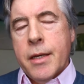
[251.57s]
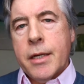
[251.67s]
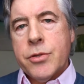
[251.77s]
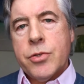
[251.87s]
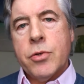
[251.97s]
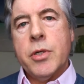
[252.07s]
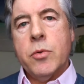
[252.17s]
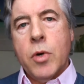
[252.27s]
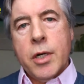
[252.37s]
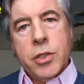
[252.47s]
And so
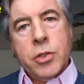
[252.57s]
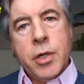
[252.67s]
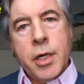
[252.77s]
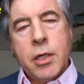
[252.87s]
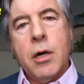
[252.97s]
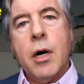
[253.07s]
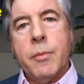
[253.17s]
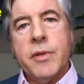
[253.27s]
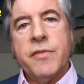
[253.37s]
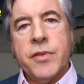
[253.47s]
you want to try to
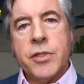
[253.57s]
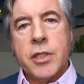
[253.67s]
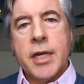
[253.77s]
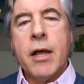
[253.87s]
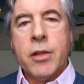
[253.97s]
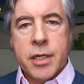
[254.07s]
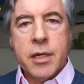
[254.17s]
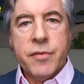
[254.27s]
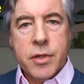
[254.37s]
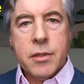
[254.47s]
calm the
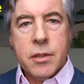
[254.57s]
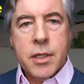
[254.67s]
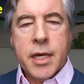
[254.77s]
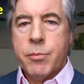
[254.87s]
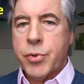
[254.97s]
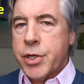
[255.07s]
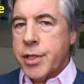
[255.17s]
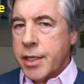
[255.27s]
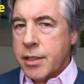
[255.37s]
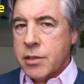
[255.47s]
physicality of it. And
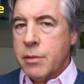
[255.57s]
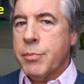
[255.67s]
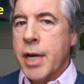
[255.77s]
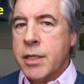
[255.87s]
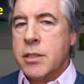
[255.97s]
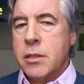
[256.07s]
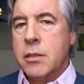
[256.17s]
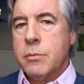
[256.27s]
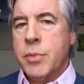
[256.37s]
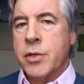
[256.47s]
breathing is the best
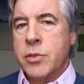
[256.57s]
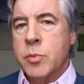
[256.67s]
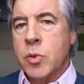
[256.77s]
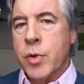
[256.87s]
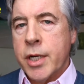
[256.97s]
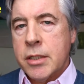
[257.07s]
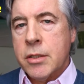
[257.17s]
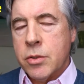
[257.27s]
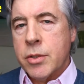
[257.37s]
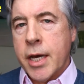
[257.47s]
possible way
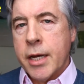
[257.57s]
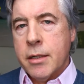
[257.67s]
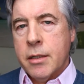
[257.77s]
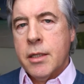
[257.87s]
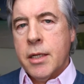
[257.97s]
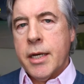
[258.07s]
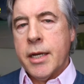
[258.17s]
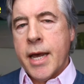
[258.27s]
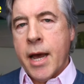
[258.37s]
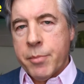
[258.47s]
to do that.
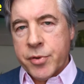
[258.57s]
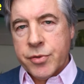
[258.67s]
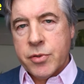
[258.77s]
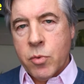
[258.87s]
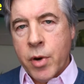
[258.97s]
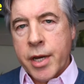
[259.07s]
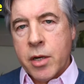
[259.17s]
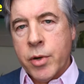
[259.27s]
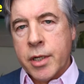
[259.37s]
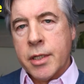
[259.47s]
It happens quite
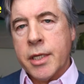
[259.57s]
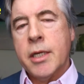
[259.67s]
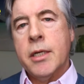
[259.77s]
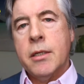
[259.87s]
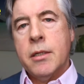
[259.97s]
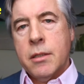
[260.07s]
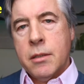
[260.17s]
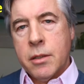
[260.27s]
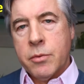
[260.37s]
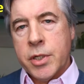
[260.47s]
quickly,
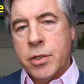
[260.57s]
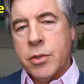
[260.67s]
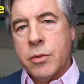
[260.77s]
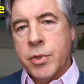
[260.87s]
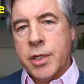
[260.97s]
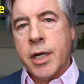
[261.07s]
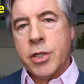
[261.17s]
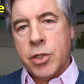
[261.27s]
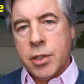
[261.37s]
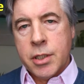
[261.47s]
the
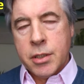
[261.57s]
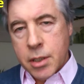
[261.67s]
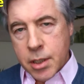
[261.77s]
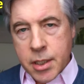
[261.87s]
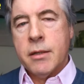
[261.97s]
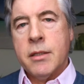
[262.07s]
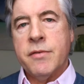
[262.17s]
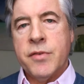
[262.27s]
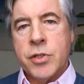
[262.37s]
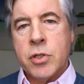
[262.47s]
reduction in the
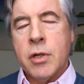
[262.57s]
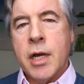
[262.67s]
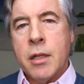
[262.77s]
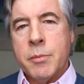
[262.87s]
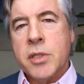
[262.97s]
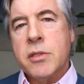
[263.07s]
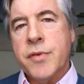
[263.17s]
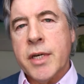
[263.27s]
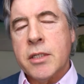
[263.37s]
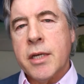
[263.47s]
physical elements of
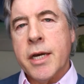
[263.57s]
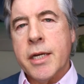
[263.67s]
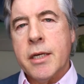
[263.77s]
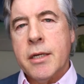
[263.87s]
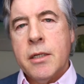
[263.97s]
anxiety.